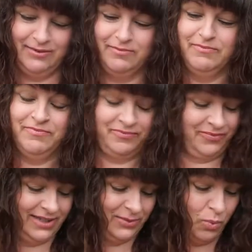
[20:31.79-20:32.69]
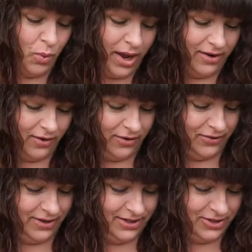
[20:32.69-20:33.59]
This is way
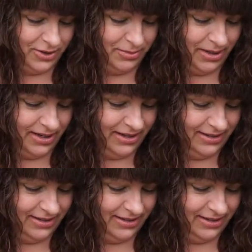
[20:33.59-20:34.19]
harder than it should be.